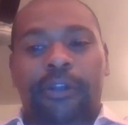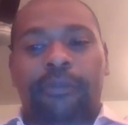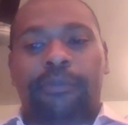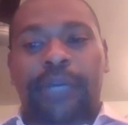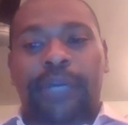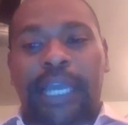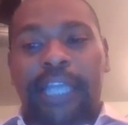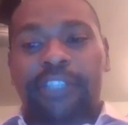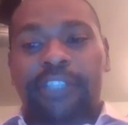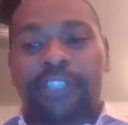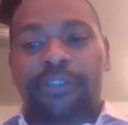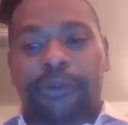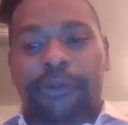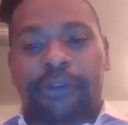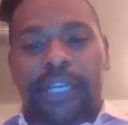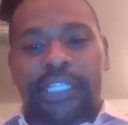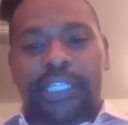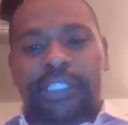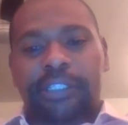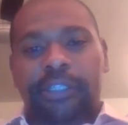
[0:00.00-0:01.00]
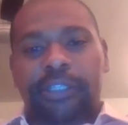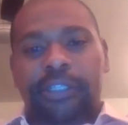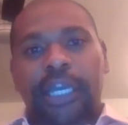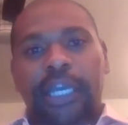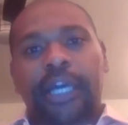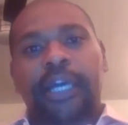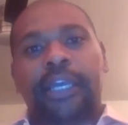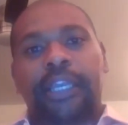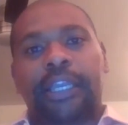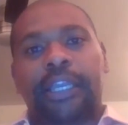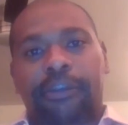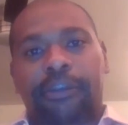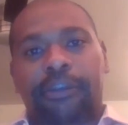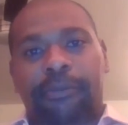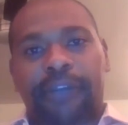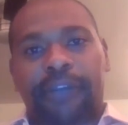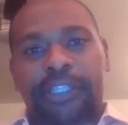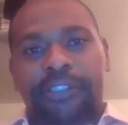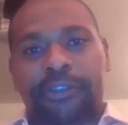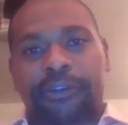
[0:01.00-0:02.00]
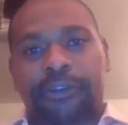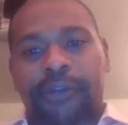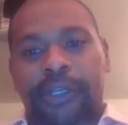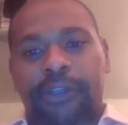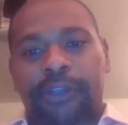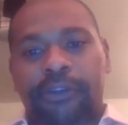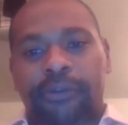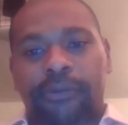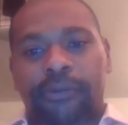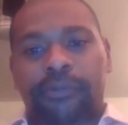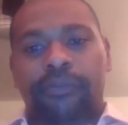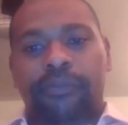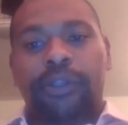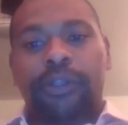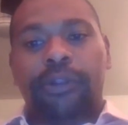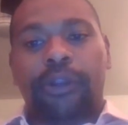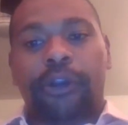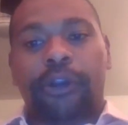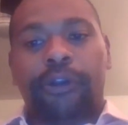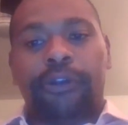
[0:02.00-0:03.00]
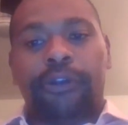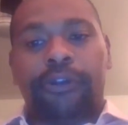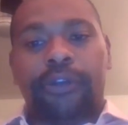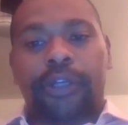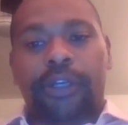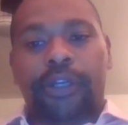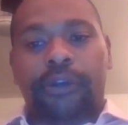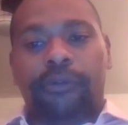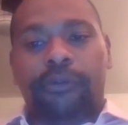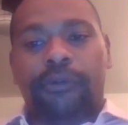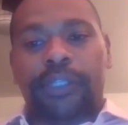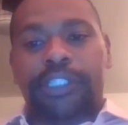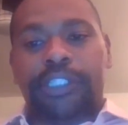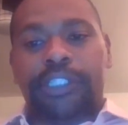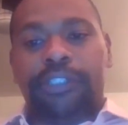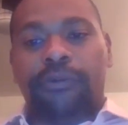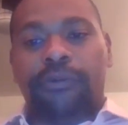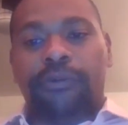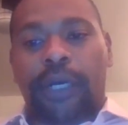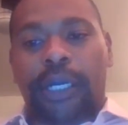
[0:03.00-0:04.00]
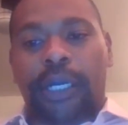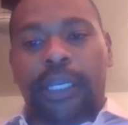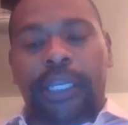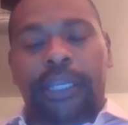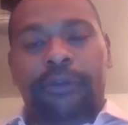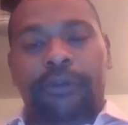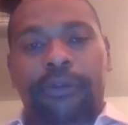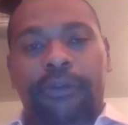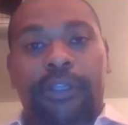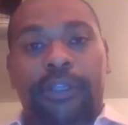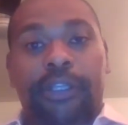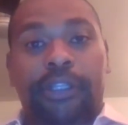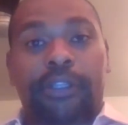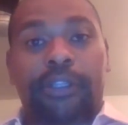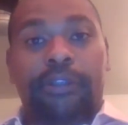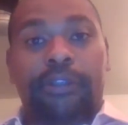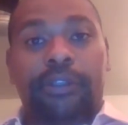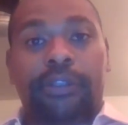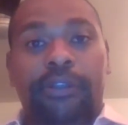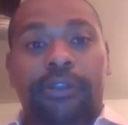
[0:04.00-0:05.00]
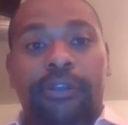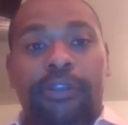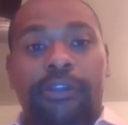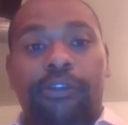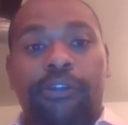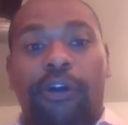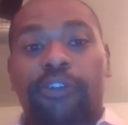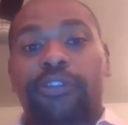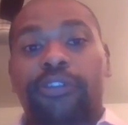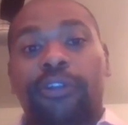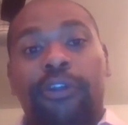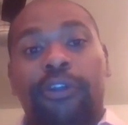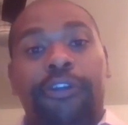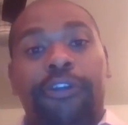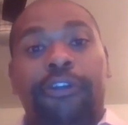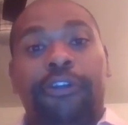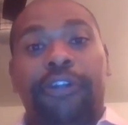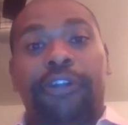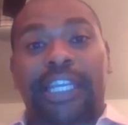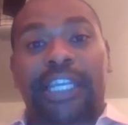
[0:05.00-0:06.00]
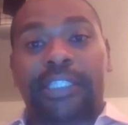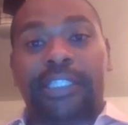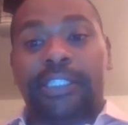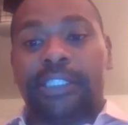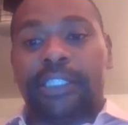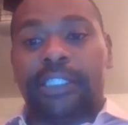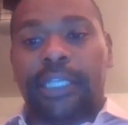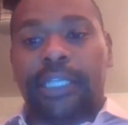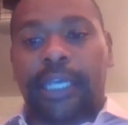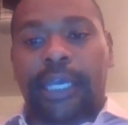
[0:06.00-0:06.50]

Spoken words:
But as you progress in your professional career, you learn what you want, and you also learn your needs.